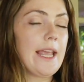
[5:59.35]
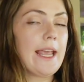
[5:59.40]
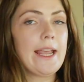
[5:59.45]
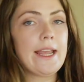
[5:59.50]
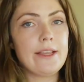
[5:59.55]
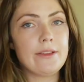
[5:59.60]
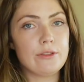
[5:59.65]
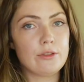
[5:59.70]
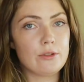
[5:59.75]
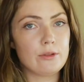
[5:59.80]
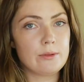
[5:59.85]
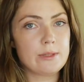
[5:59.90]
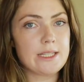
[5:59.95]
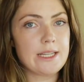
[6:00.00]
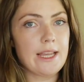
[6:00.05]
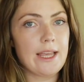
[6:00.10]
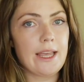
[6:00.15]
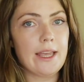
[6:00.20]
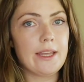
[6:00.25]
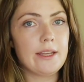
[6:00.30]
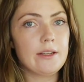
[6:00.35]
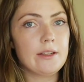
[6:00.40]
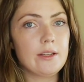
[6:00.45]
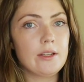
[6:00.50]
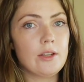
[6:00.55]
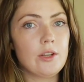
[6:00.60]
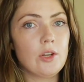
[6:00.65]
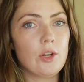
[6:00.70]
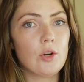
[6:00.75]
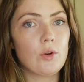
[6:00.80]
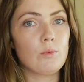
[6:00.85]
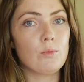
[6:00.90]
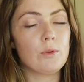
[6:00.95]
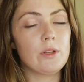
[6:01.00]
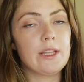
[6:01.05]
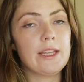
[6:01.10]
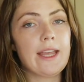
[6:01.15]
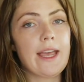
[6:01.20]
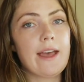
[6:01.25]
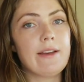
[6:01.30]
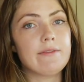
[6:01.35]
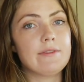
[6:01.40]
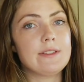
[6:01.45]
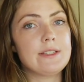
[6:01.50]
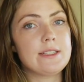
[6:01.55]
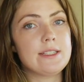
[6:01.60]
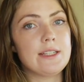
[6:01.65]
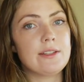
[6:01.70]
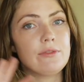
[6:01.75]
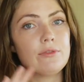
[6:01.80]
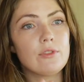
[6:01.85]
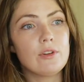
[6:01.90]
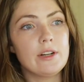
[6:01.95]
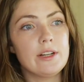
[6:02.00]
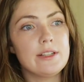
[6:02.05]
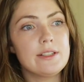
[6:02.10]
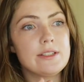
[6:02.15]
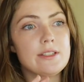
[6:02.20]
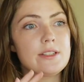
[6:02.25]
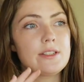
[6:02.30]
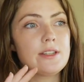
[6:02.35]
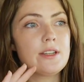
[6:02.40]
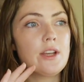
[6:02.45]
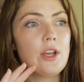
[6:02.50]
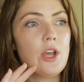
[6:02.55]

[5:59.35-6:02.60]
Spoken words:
8 through 10 really have different